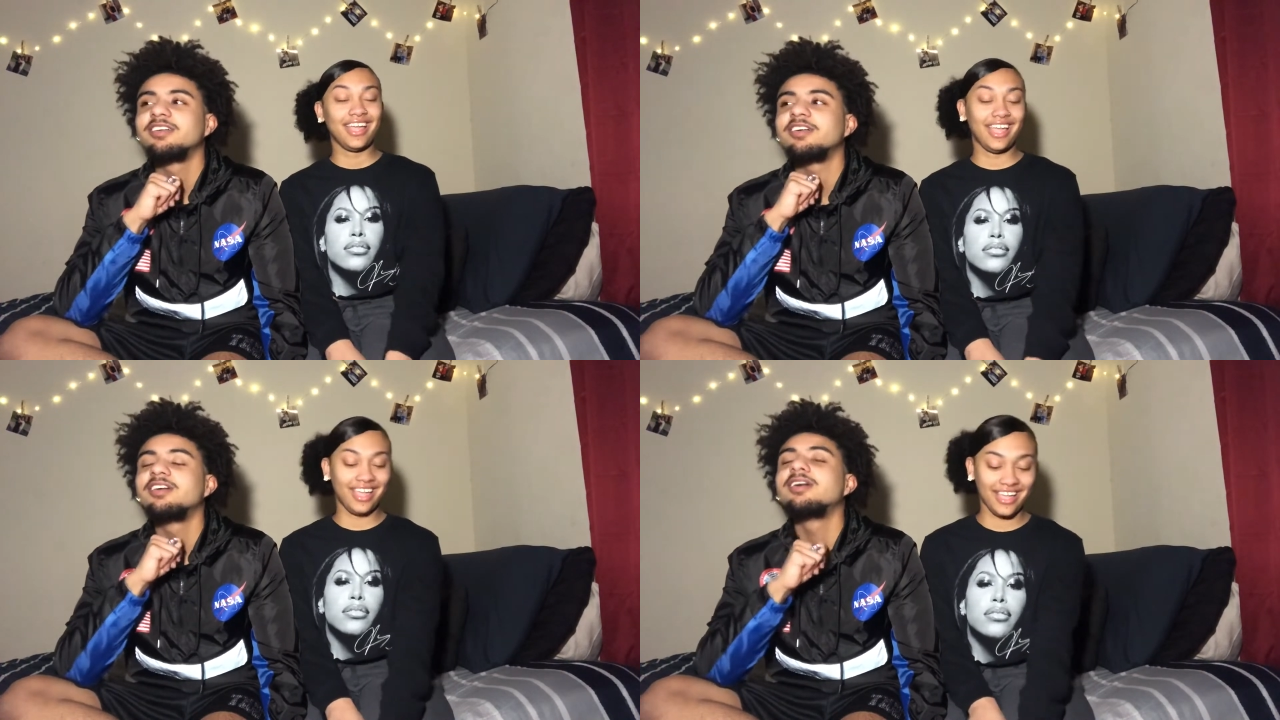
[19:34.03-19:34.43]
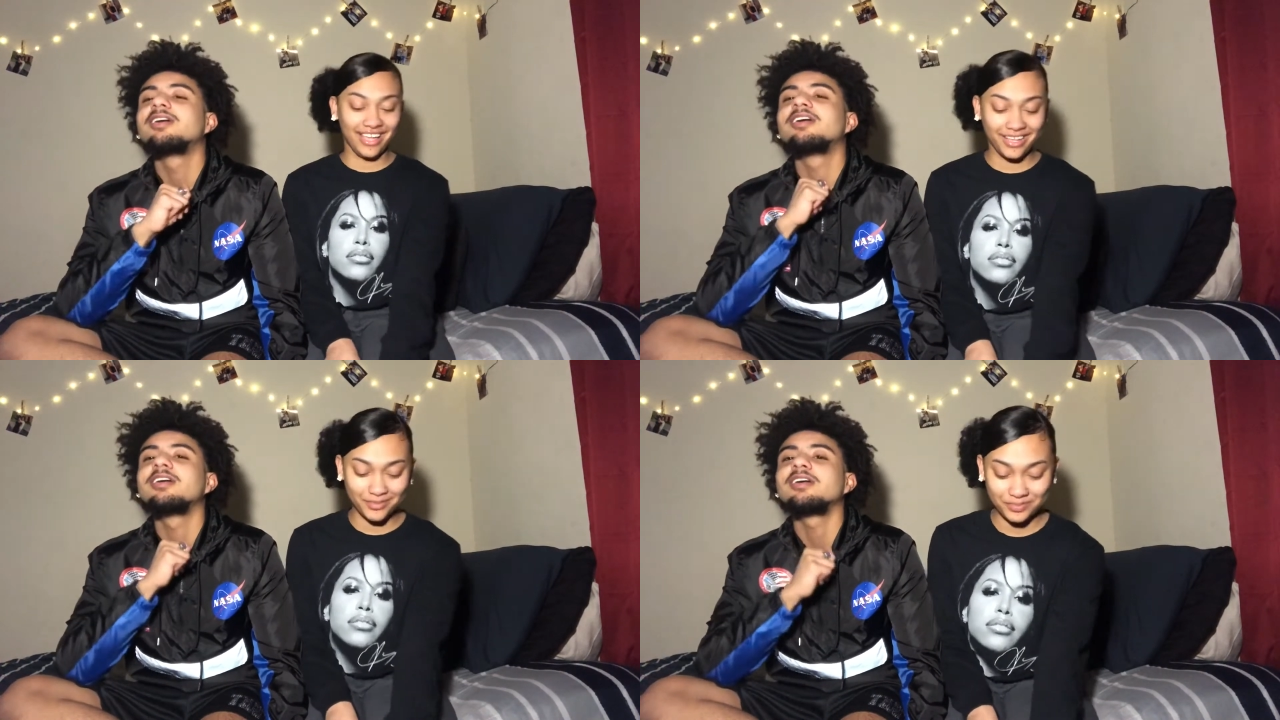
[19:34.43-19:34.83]

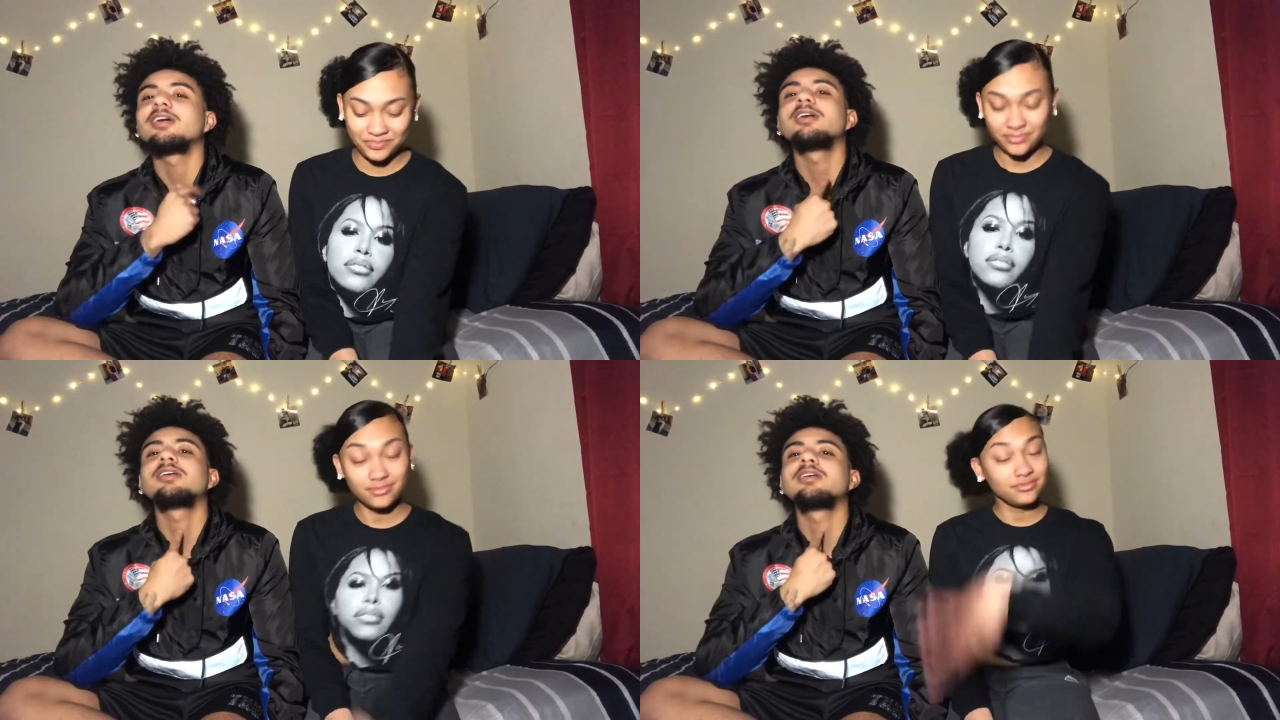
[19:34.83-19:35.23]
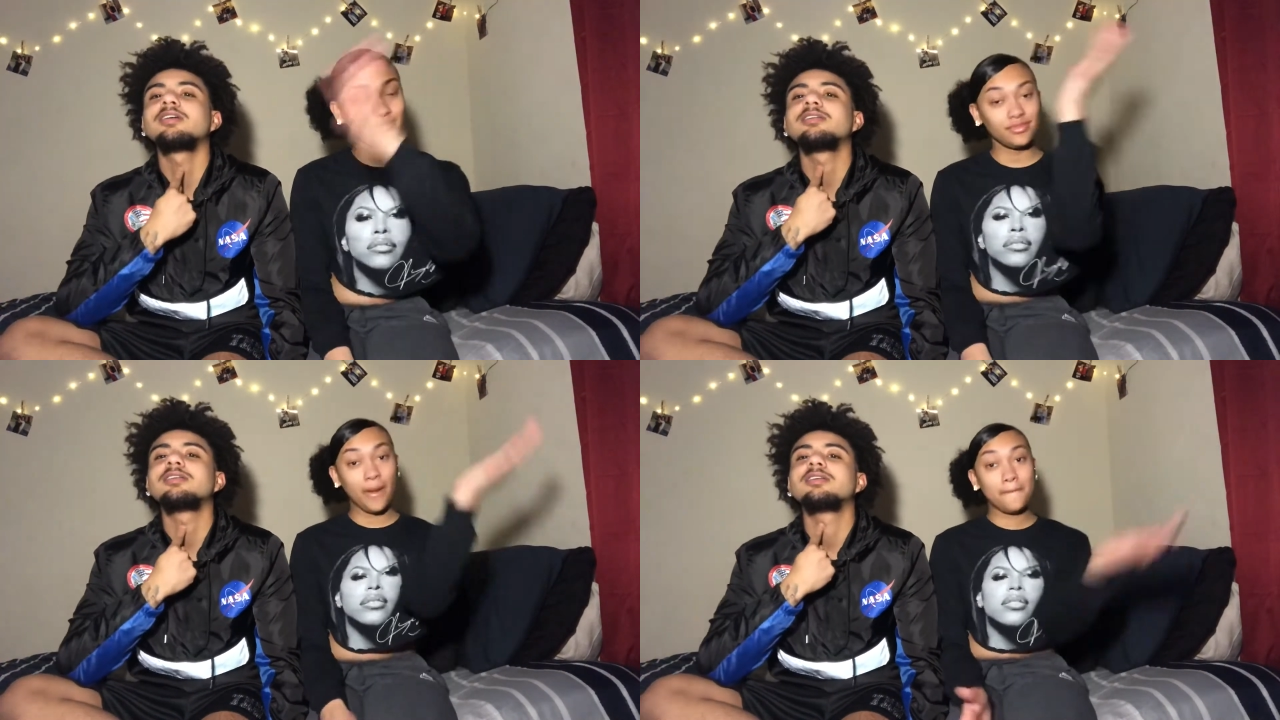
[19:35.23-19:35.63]
Speaker 1: And
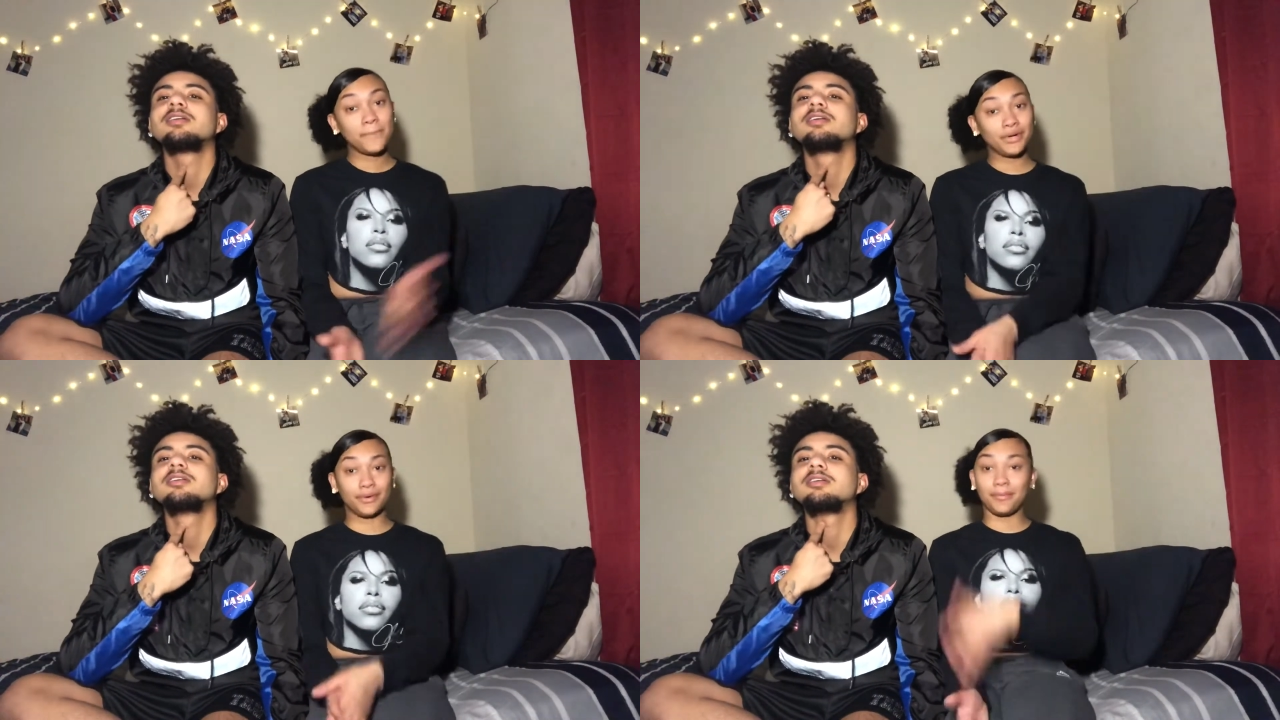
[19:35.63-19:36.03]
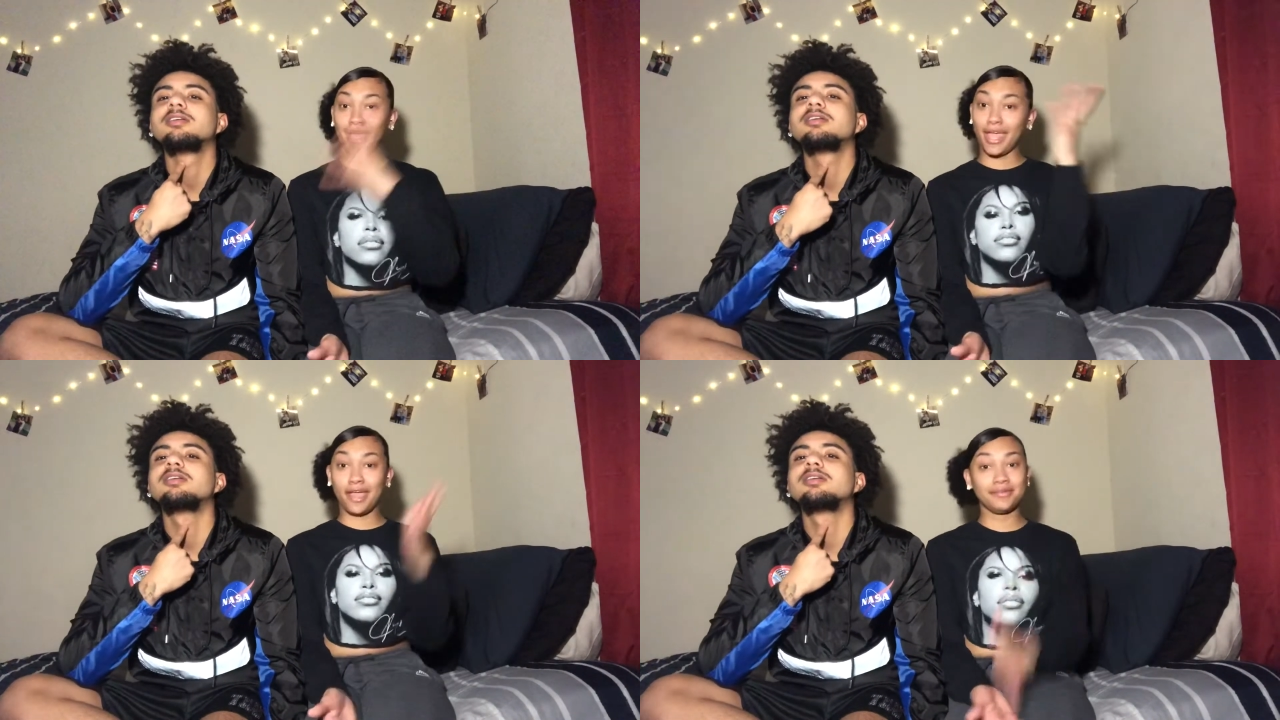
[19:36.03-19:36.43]
boom,
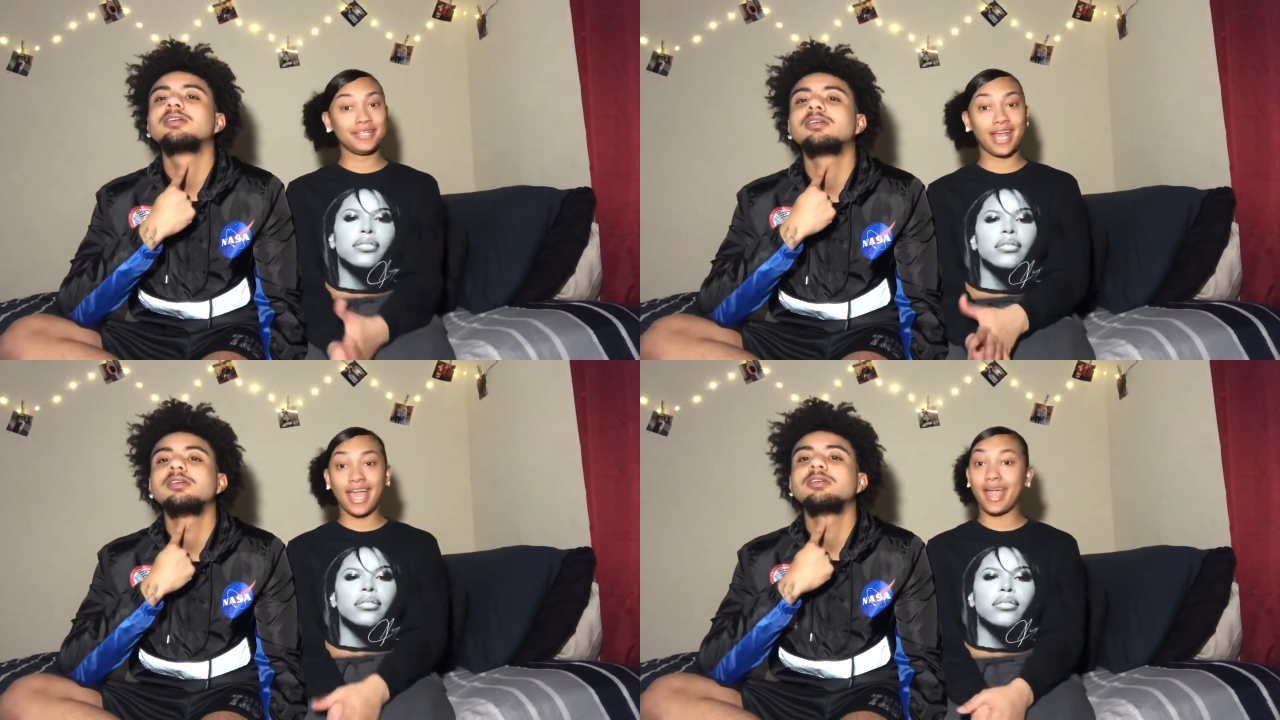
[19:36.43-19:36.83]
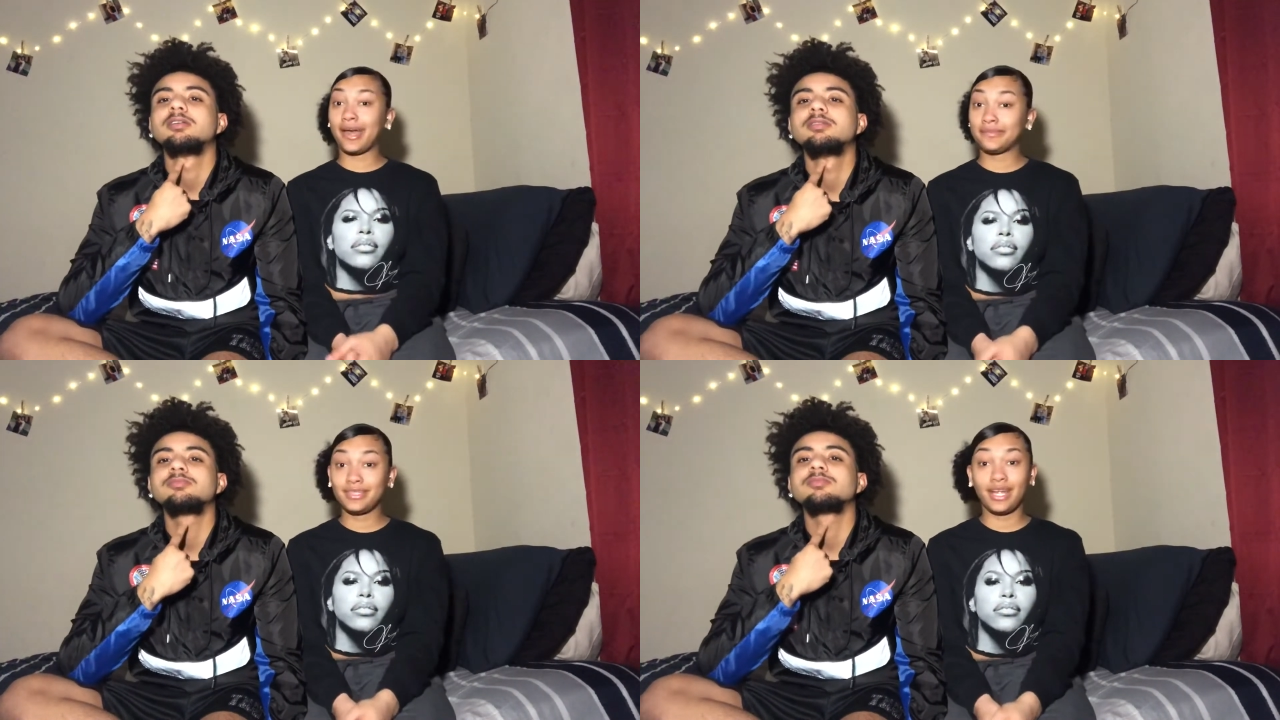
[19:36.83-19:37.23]
every day
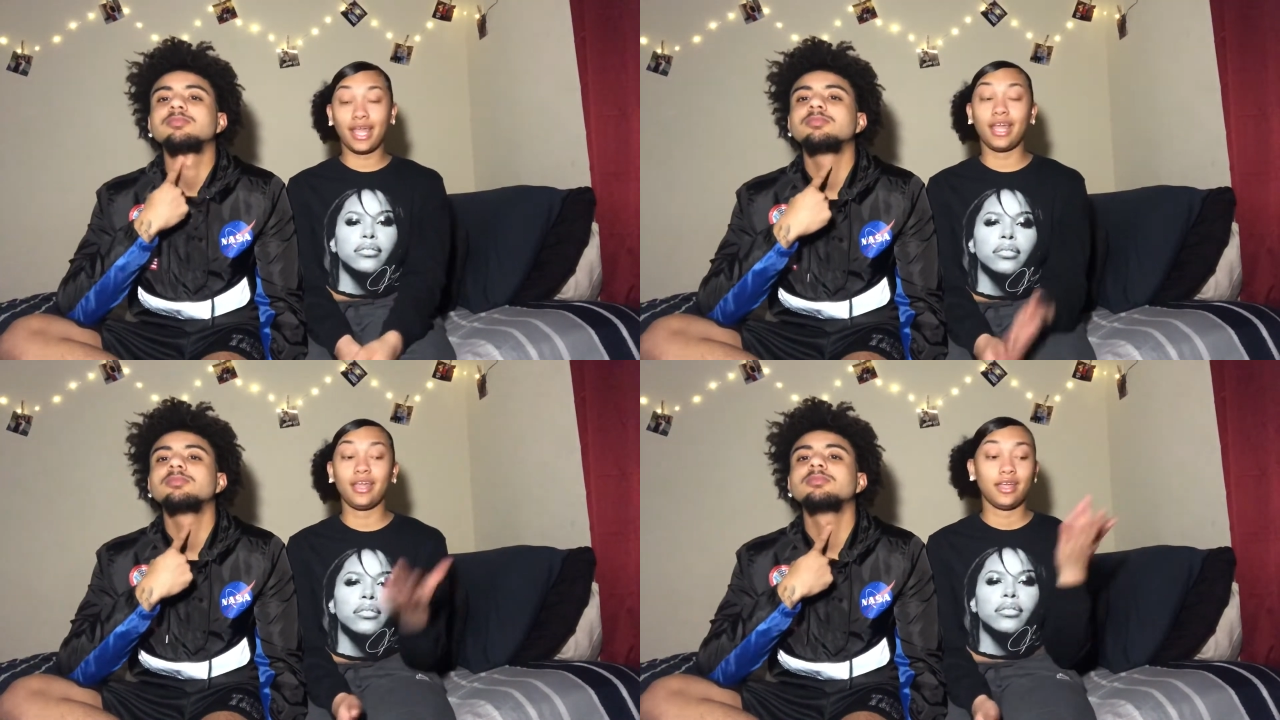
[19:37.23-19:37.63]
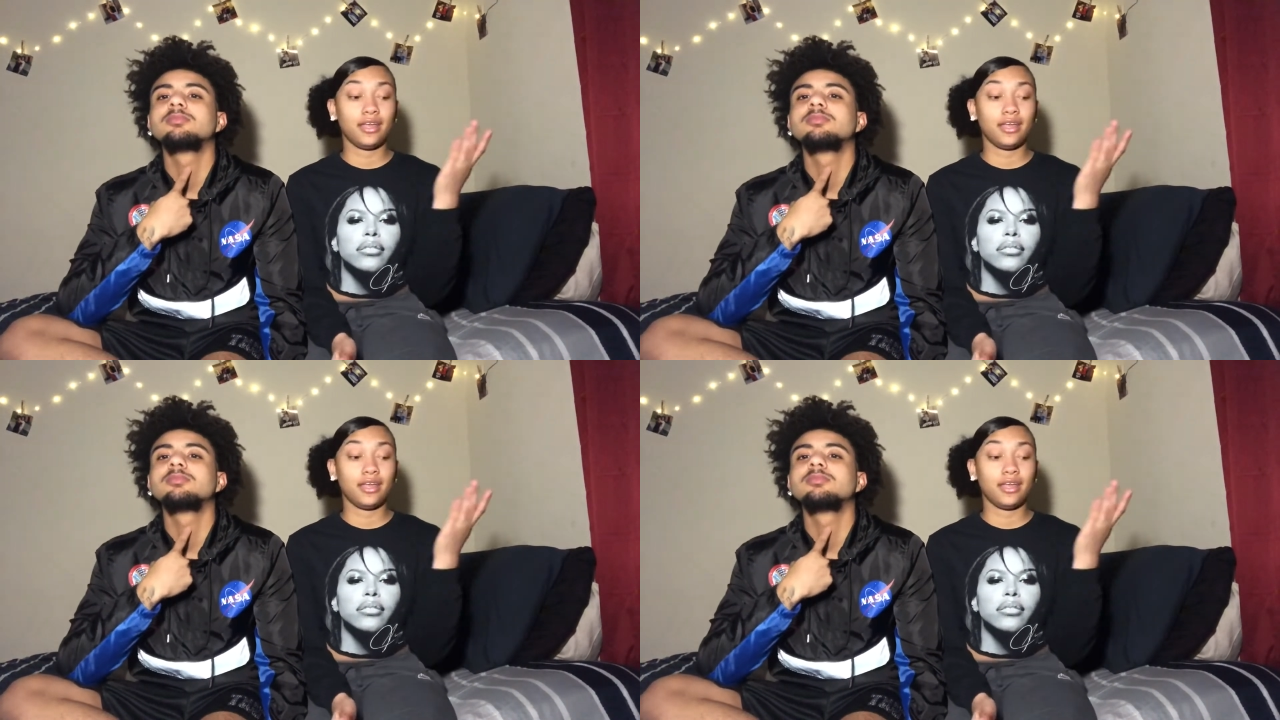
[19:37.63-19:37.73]
after that,